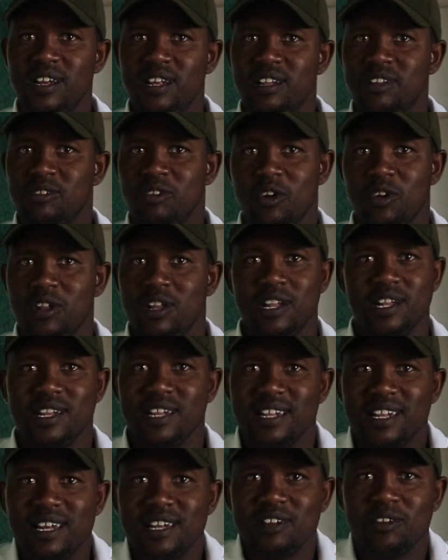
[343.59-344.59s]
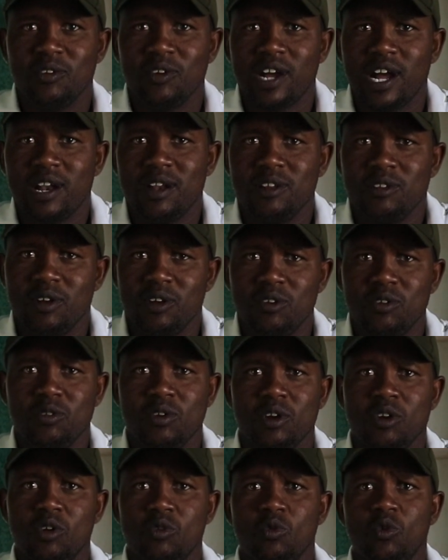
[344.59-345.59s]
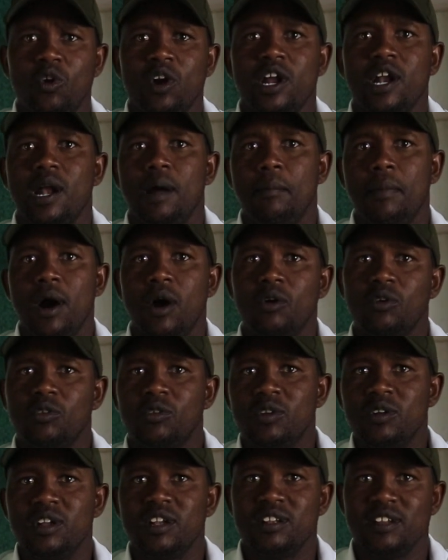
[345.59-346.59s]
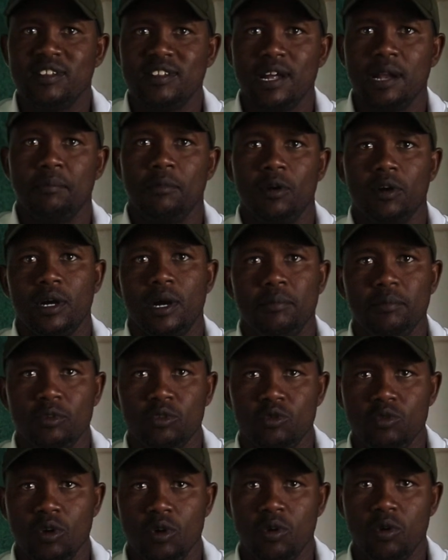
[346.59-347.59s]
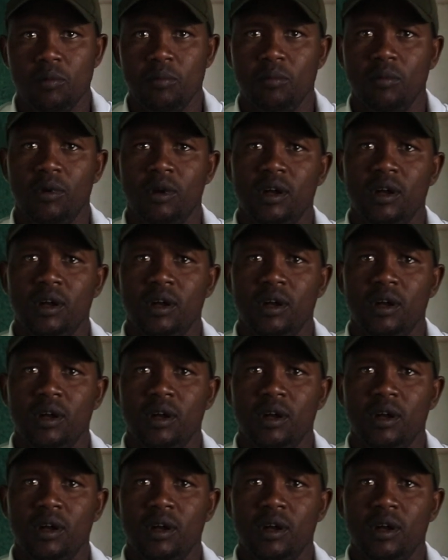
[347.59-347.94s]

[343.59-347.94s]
so you're not worried about this animal coming to your home.